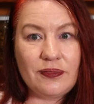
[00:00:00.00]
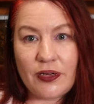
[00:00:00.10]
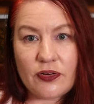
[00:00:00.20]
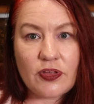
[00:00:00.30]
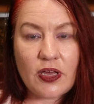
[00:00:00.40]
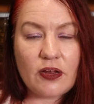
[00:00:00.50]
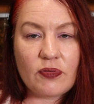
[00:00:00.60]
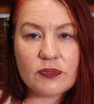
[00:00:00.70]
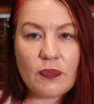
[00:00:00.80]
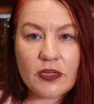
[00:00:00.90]
I don't think
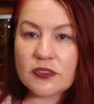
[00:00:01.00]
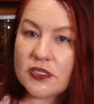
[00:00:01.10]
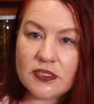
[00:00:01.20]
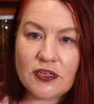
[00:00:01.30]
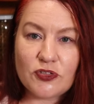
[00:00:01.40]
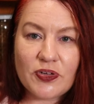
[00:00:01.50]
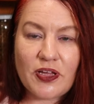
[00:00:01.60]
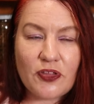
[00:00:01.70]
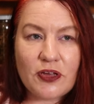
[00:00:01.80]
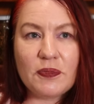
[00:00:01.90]
anyone's mind sits there doing nothing.